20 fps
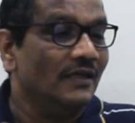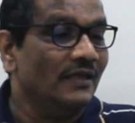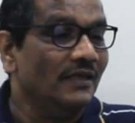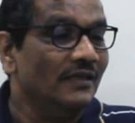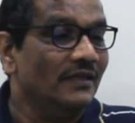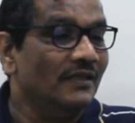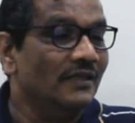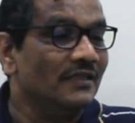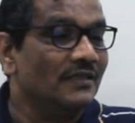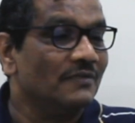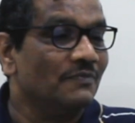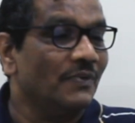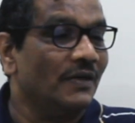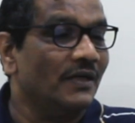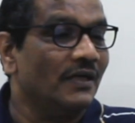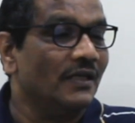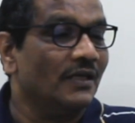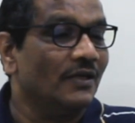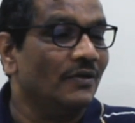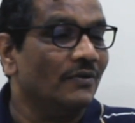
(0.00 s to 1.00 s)
in this
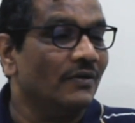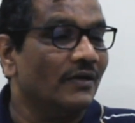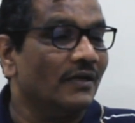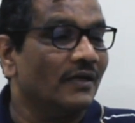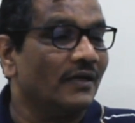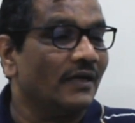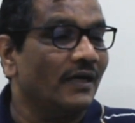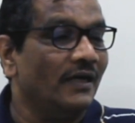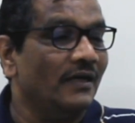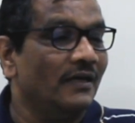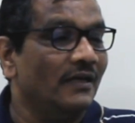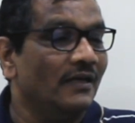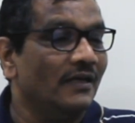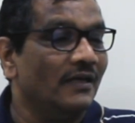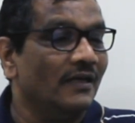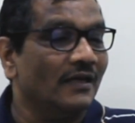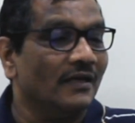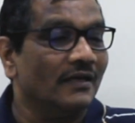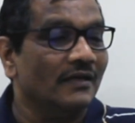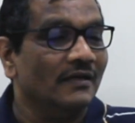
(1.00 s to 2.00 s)
particular
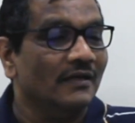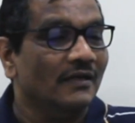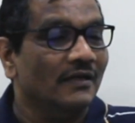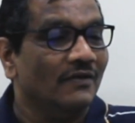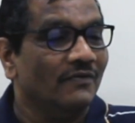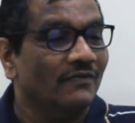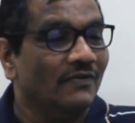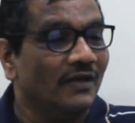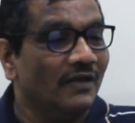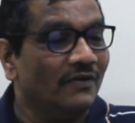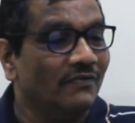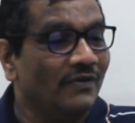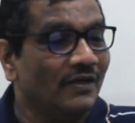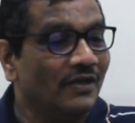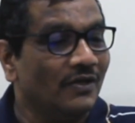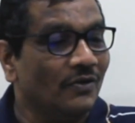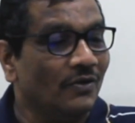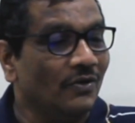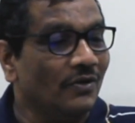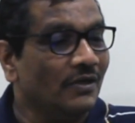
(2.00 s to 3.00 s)
criteria where
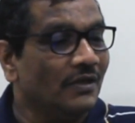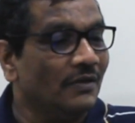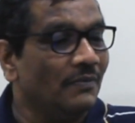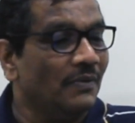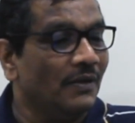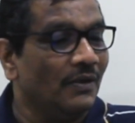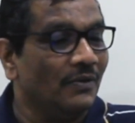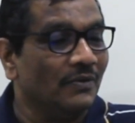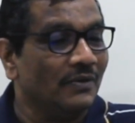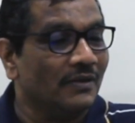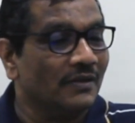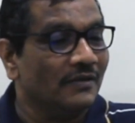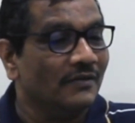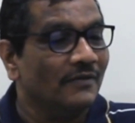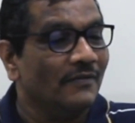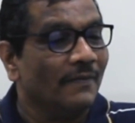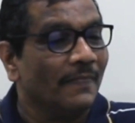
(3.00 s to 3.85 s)
we talk about